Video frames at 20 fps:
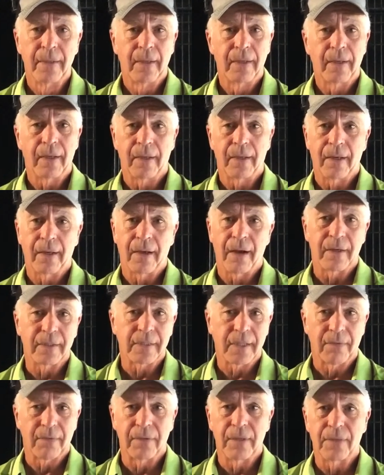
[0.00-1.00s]

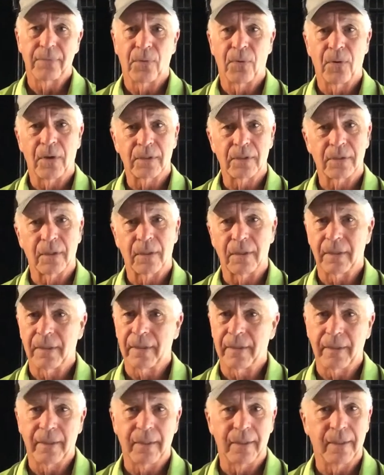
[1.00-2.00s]
R74
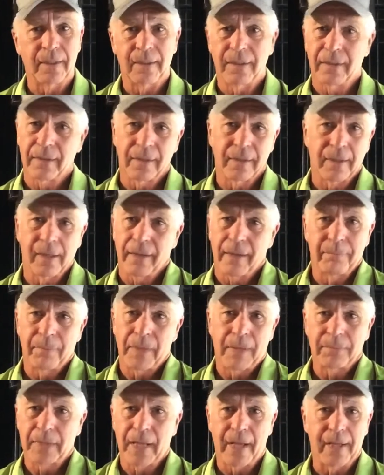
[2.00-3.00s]
certainly,
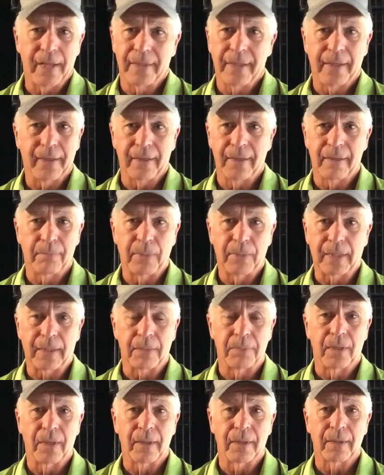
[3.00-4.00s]
I'm kind of taking a
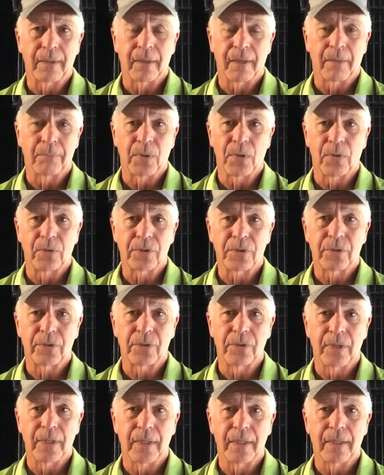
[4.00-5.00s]
pick-em-on approach
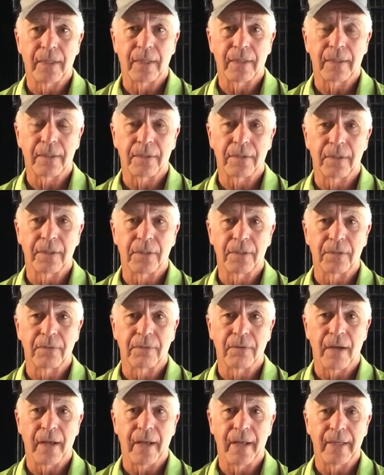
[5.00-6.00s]
to the
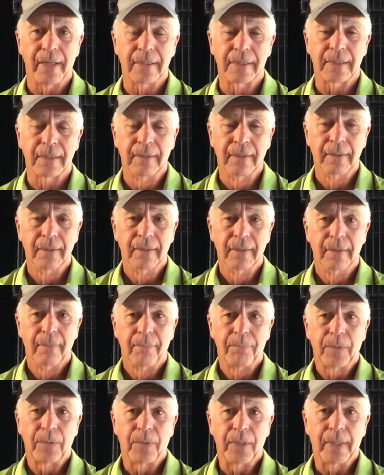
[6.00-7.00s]
two varieties.
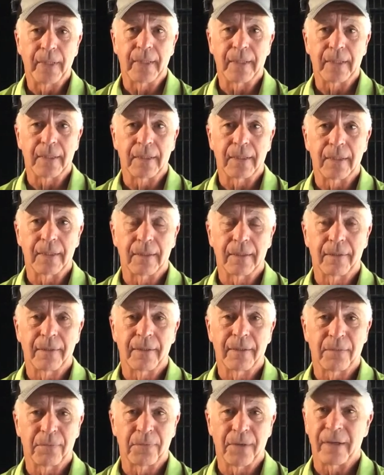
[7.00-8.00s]
We think they're
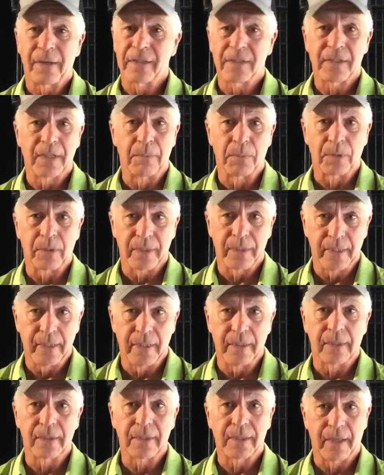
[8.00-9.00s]
very similar in
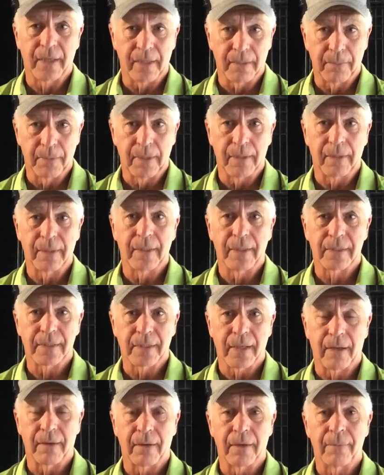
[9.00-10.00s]
yield, standability,
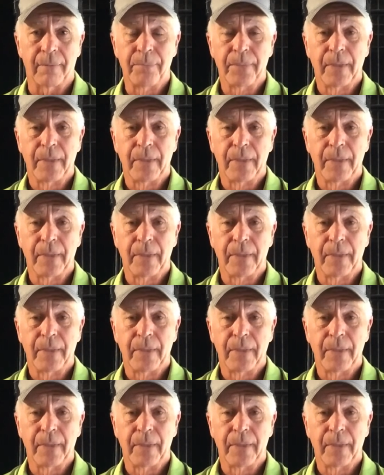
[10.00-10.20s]
etc.